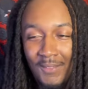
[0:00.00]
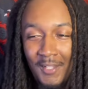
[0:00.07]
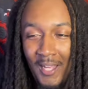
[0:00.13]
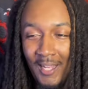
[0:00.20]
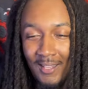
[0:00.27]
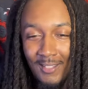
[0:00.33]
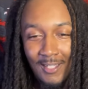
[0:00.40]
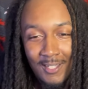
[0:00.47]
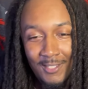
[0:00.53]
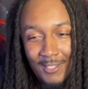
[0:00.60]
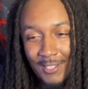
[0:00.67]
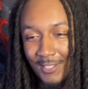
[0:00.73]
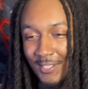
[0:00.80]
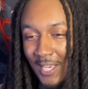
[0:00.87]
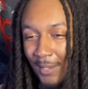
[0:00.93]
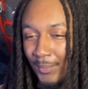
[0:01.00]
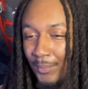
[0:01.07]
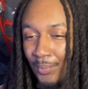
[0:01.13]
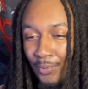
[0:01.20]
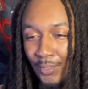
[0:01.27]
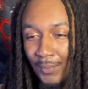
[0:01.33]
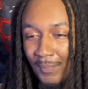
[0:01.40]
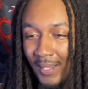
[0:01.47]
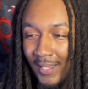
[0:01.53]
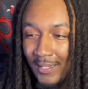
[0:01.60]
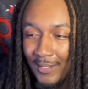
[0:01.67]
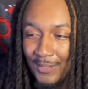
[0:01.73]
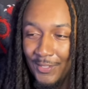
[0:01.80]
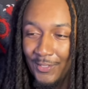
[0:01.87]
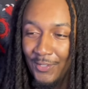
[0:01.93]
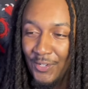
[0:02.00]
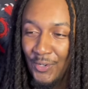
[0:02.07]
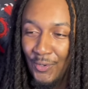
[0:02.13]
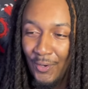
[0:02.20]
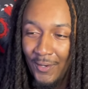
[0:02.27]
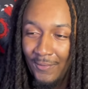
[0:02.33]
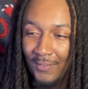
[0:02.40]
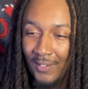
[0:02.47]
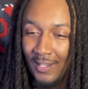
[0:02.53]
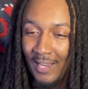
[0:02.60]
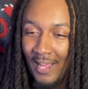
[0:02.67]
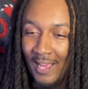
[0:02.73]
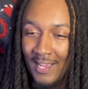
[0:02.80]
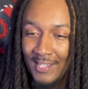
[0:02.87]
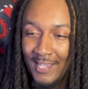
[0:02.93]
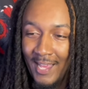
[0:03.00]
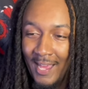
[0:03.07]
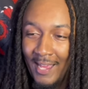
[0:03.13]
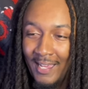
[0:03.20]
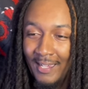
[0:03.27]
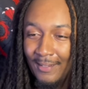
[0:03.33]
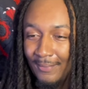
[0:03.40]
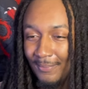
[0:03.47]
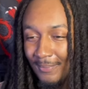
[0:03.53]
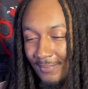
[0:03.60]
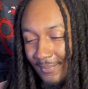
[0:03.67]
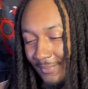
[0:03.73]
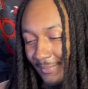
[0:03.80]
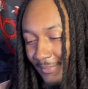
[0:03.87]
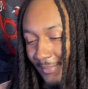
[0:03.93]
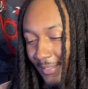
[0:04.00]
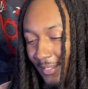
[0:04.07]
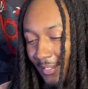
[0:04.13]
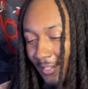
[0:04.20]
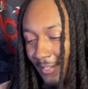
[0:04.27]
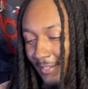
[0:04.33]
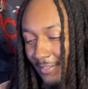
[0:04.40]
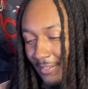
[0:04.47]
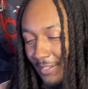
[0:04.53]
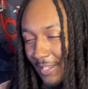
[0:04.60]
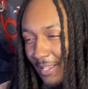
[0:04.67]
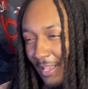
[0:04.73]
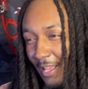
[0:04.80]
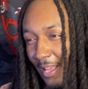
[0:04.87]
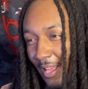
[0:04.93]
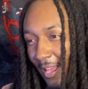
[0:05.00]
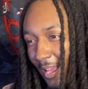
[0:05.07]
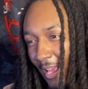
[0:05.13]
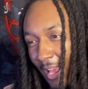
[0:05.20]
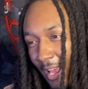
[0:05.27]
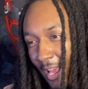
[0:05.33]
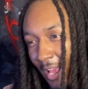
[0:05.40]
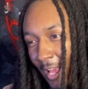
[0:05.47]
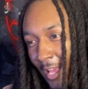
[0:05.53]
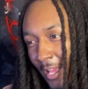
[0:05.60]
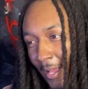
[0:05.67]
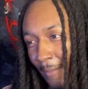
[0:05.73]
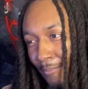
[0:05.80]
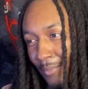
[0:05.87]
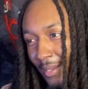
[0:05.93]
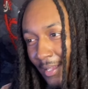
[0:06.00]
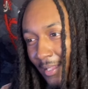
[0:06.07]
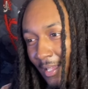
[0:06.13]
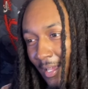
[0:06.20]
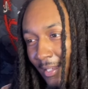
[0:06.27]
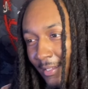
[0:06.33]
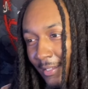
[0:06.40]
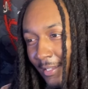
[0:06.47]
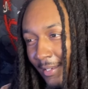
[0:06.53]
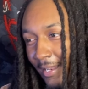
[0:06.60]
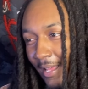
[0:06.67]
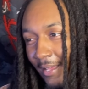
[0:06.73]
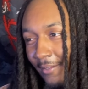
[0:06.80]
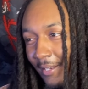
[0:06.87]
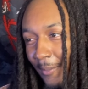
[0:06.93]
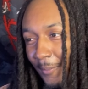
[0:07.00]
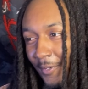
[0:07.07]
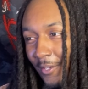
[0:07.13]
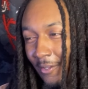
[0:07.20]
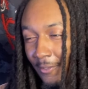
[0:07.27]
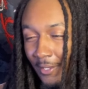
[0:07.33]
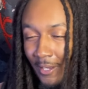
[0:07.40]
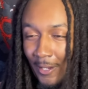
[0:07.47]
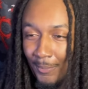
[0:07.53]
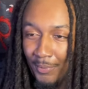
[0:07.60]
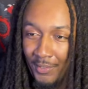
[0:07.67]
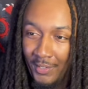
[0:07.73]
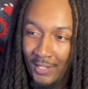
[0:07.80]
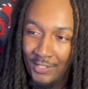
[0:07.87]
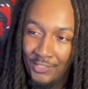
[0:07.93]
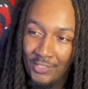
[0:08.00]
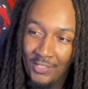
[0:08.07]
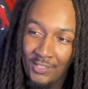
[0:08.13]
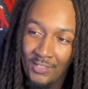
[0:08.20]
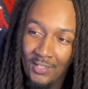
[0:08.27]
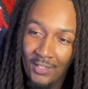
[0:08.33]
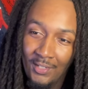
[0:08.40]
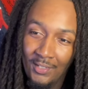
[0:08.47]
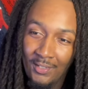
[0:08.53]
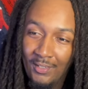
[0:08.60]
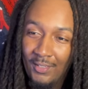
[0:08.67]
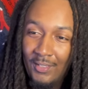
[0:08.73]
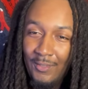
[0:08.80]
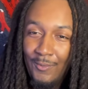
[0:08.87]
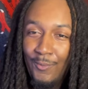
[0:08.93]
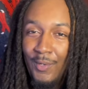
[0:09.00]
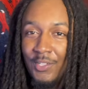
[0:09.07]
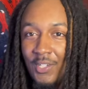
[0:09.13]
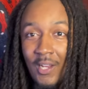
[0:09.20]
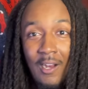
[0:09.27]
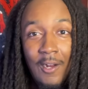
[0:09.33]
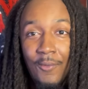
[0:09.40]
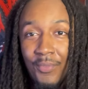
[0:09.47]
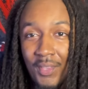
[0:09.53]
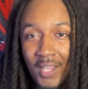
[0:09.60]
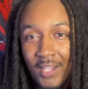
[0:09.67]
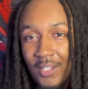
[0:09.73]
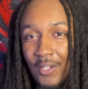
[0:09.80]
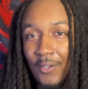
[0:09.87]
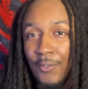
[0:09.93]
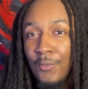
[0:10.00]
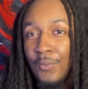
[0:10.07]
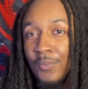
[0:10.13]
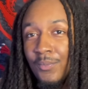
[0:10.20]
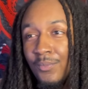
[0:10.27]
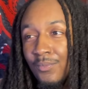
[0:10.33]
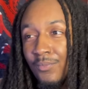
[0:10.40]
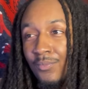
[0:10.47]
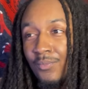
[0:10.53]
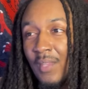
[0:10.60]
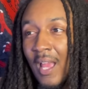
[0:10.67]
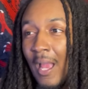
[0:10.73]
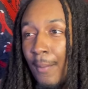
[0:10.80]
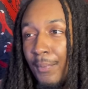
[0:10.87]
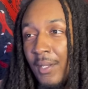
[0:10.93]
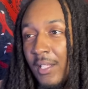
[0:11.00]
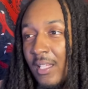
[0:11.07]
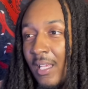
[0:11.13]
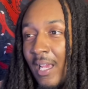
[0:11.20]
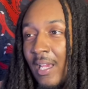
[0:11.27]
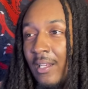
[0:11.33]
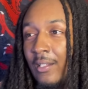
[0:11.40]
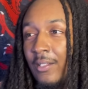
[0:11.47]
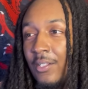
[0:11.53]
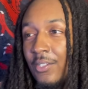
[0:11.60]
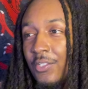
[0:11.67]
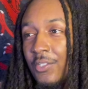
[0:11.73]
I'd love to see Tommy pull back up to New York for the last half. But other than that, let me know y'all predictions to what y'all think going to happen at the end